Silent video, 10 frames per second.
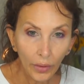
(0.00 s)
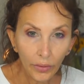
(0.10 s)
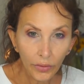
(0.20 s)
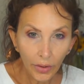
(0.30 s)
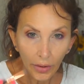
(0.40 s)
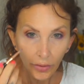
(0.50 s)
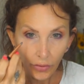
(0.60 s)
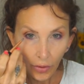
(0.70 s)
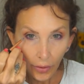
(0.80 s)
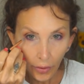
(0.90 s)
I'm going to take a
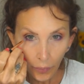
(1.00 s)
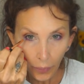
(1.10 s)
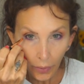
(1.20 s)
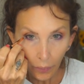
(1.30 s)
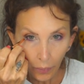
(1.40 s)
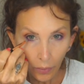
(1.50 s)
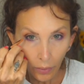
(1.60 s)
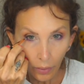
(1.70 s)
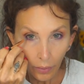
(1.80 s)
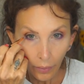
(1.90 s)
darker
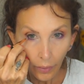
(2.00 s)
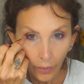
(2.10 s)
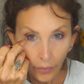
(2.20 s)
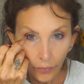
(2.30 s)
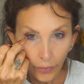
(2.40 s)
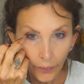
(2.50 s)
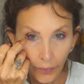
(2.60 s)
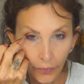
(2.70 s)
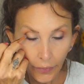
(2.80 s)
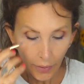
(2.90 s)
purple from
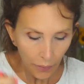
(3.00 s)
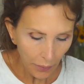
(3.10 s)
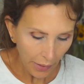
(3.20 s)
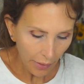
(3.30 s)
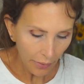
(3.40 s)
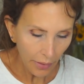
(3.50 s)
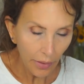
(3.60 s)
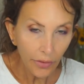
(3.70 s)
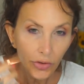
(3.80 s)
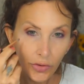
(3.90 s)
the same
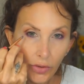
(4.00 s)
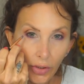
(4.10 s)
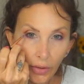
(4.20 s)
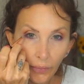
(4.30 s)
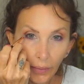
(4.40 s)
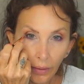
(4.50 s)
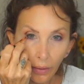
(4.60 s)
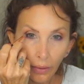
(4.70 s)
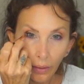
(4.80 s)
palette. I'll show it to you in a minute.